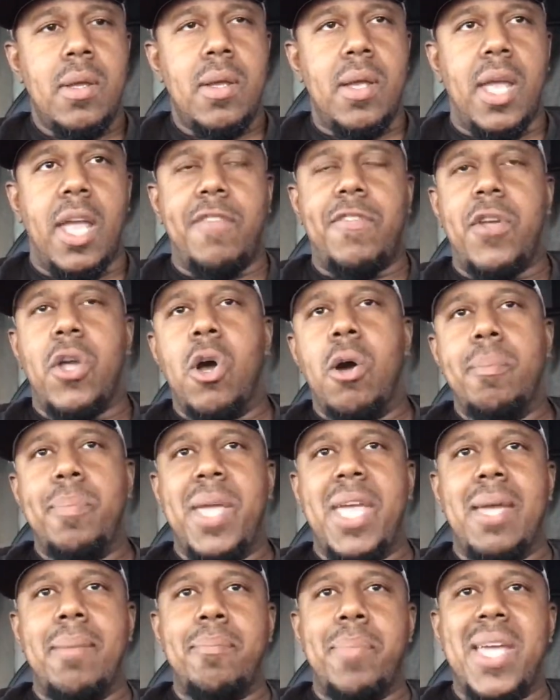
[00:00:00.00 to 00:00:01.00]

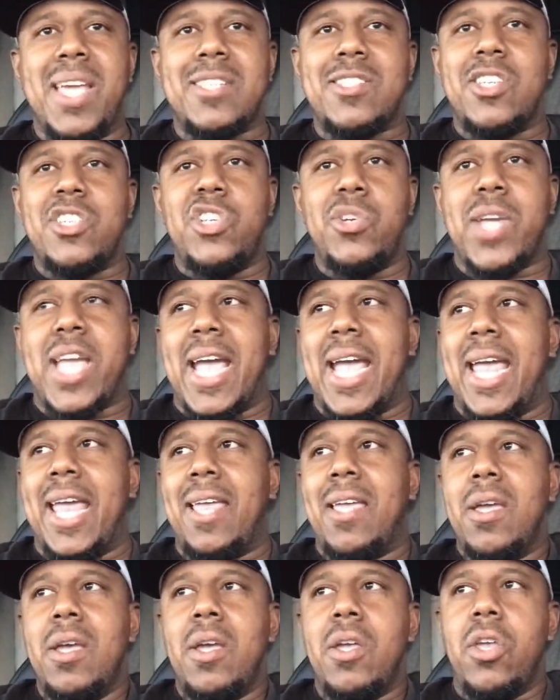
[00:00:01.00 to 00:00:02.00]
you
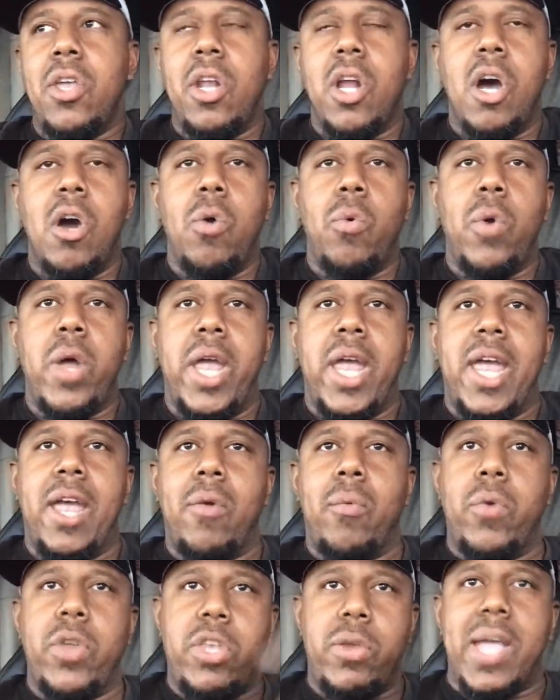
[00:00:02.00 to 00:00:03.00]
can't,
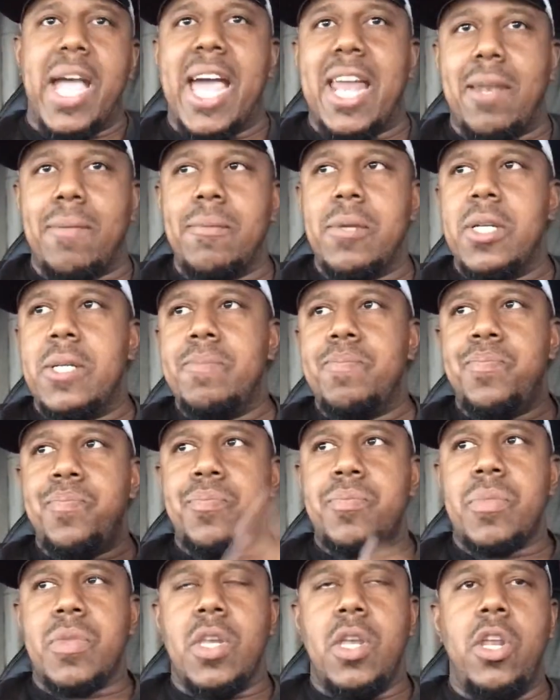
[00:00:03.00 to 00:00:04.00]
when you got,
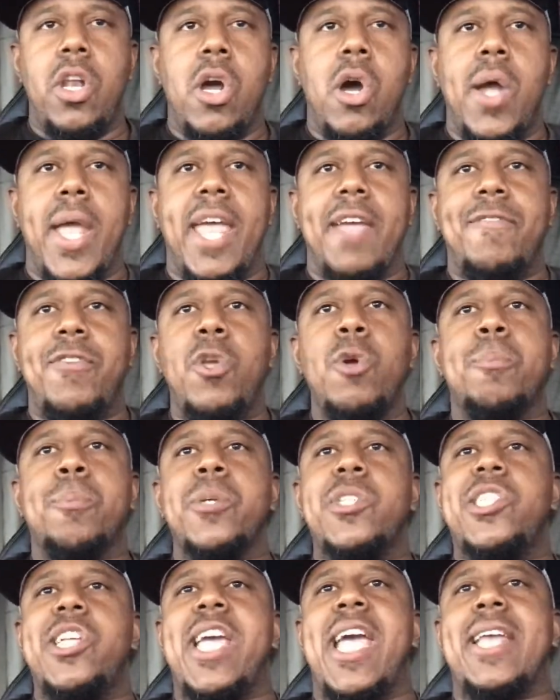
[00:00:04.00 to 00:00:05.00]
if you
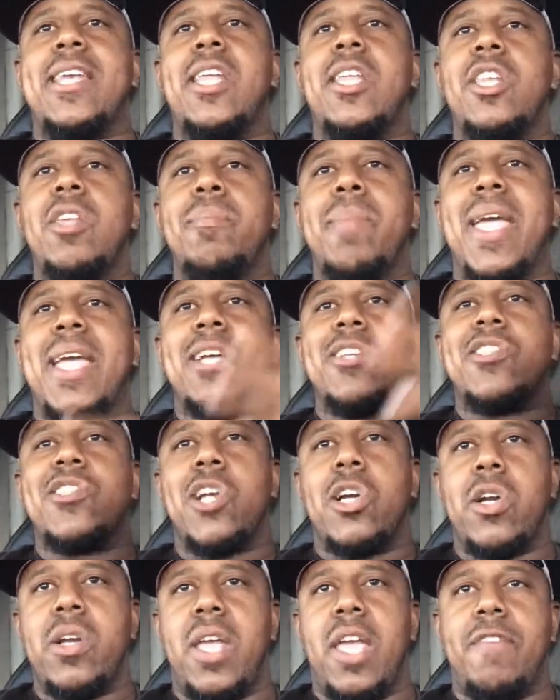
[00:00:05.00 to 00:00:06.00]
projected to make a
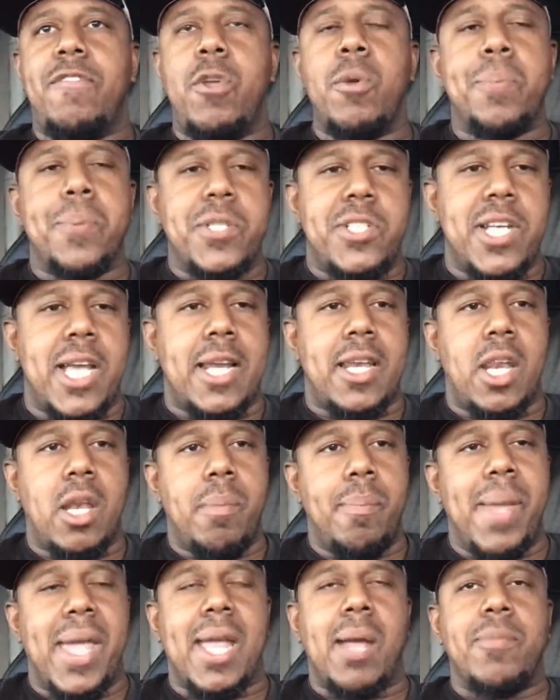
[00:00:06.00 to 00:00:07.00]
certain
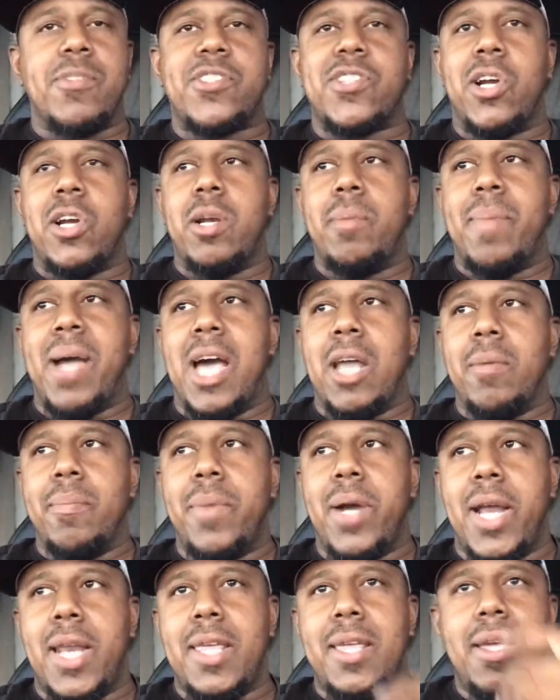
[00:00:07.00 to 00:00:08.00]
amount of
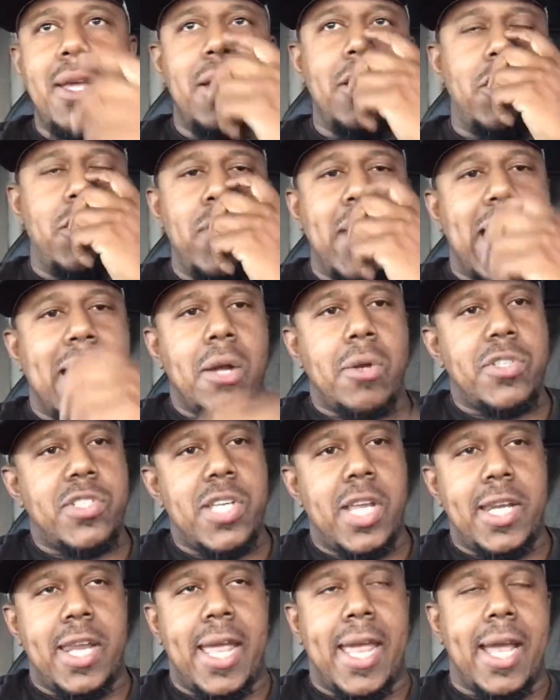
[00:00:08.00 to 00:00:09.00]
money, you're not going to
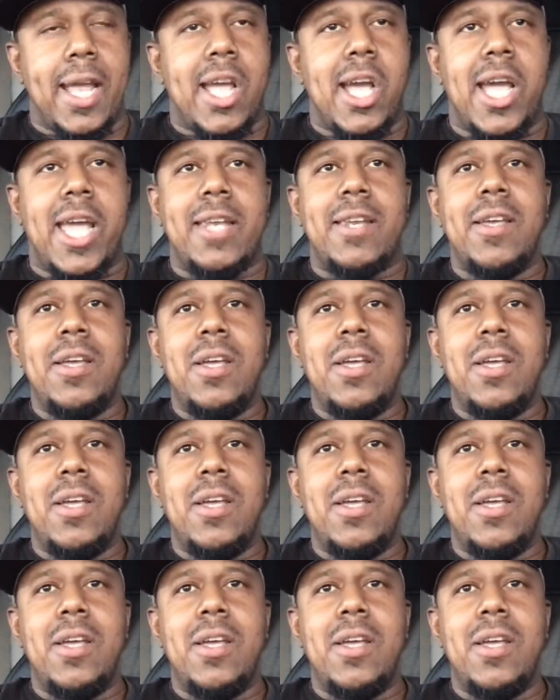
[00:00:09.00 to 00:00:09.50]
sit there and cut,